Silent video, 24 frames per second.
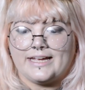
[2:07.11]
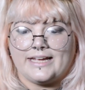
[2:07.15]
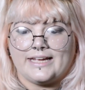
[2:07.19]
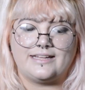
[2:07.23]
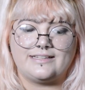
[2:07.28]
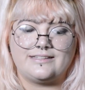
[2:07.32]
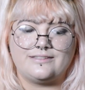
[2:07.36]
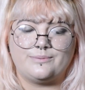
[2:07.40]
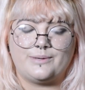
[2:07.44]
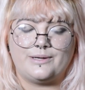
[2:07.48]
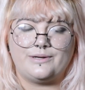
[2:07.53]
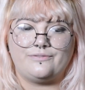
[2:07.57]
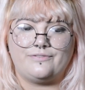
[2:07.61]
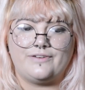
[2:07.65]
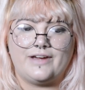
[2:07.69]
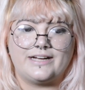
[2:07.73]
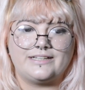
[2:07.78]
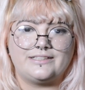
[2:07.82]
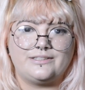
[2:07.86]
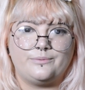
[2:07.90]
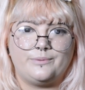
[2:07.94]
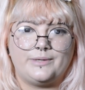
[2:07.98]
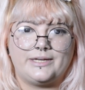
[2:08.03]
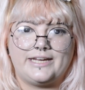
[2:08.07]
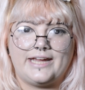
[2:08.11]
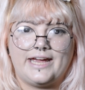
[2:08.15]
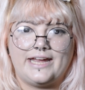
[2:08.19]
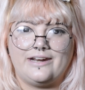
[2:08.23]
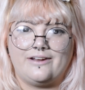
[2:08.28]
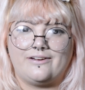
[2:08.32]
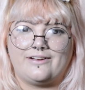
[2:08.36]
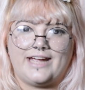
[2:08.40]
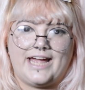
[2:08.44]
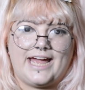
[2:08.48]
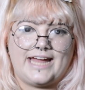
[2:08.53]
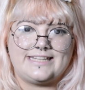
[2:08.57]
That's one factor we
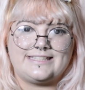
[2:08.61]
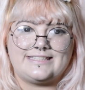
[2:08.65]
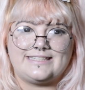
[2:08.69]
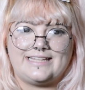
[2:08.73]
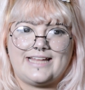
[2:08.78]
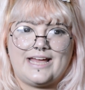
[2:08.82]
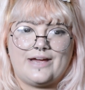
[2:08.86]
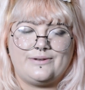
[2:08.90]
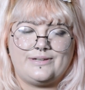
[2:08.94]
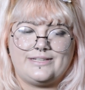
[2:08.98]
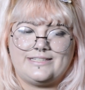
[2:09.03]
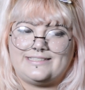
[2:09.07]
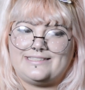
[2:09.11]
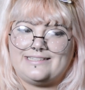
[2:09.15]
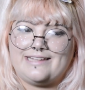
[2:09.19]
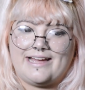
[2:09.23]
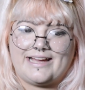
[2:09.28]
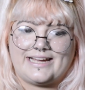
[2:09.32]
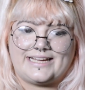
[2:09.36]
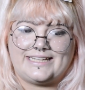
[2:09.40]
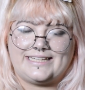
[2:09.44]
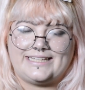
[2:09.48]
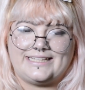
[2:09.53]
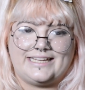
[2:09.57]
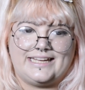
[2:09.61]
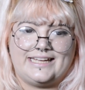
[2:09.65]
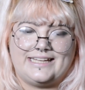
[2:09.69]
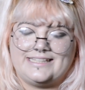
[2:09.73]
cannot cancel out, is luck.